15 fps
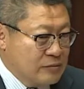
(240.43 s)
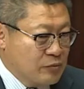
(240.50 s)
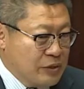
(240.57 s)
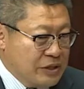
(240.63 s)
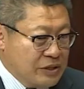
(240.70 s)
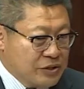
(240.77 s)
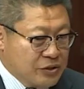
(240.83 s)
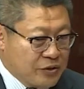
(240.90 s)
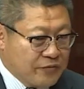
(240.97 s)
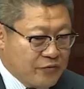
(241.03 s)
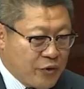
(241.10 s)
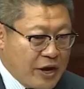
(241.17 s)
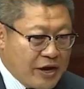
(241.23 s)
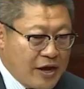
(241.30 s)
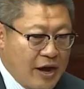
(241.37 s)
we deserve
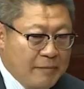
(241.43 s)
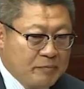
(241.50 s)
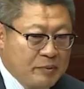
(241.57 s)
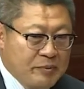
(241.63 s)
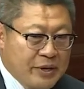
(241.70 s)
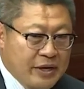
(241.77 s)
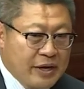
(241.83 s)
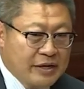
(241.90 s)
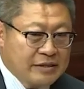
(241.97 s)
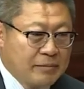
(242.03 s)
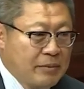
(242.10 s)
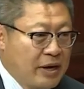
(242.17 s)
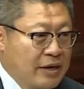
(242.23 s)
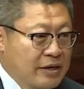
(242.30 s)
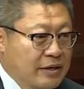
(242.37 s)
great compliment as a
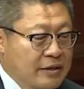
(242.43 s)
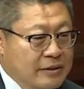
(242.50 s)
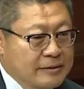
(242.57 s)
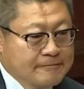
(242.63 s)
body.